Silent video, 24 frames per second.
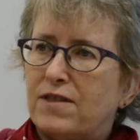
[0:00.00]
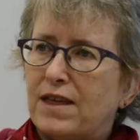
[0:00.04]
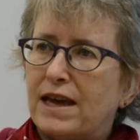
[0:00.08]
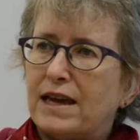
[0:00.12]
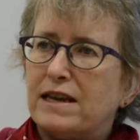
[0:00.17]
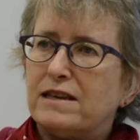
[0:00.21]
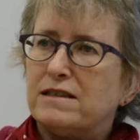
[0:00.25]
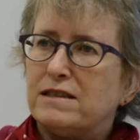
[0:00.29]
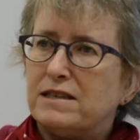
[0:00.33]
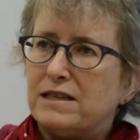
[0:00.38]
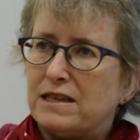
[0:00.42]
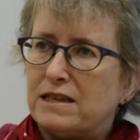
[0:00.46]

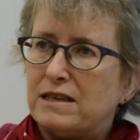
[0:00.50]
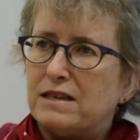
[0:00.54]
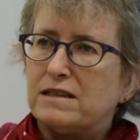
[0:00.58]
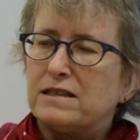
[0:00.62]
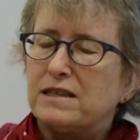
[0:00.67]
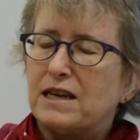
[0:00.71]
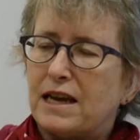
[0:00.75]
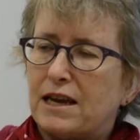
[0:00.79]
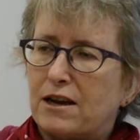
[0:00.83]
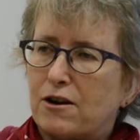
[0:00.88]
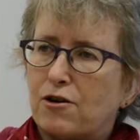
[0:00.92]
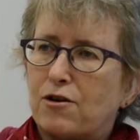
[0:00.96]
they didn't
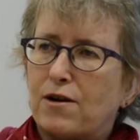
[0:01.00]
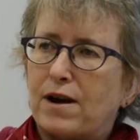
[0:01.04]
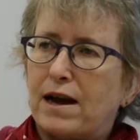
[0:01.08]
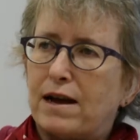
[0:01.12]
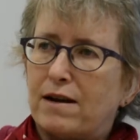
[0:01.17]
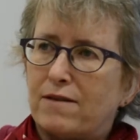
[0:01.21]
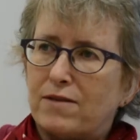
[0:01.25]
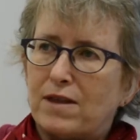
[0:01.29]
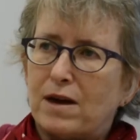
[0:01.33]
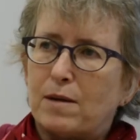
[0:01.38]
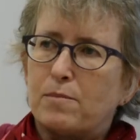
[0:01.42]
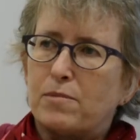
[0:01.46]
take her
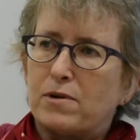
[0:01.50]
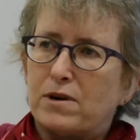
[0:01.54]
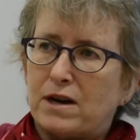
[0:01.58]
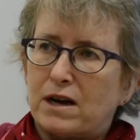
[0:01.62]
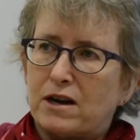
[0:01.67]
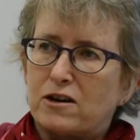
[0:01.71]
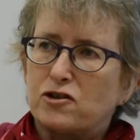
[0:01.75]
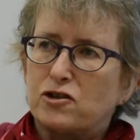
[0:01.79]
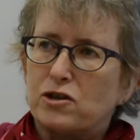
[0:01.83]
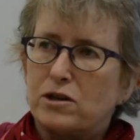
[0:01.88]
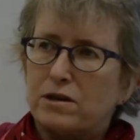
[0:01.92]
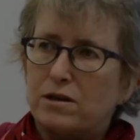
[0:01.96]
out of that
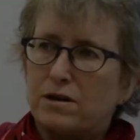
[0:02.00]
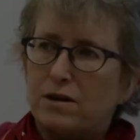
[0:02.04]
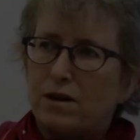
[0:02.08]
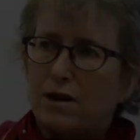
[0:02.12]
production.